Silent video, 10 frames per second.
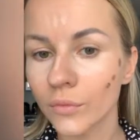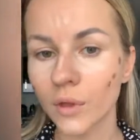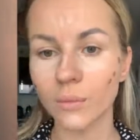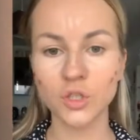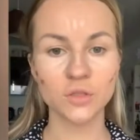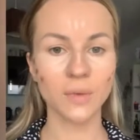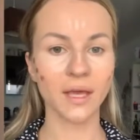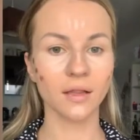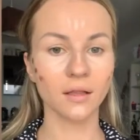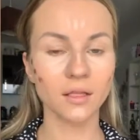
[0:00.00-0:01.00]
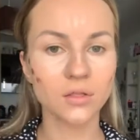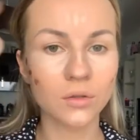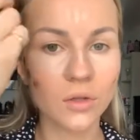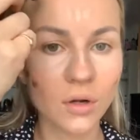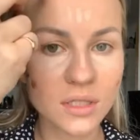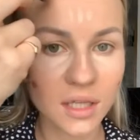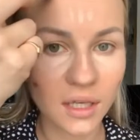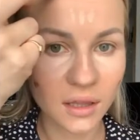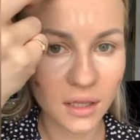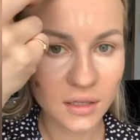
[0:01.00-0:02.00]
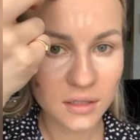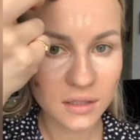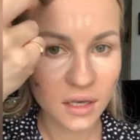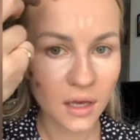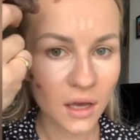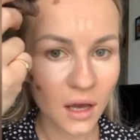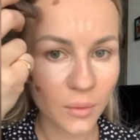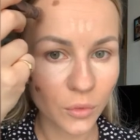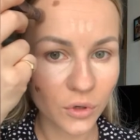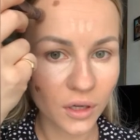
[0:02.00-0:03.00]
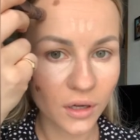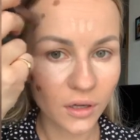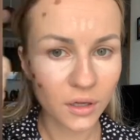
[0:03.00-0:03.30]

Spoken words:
I'm just making little dots like this. I'm gonna,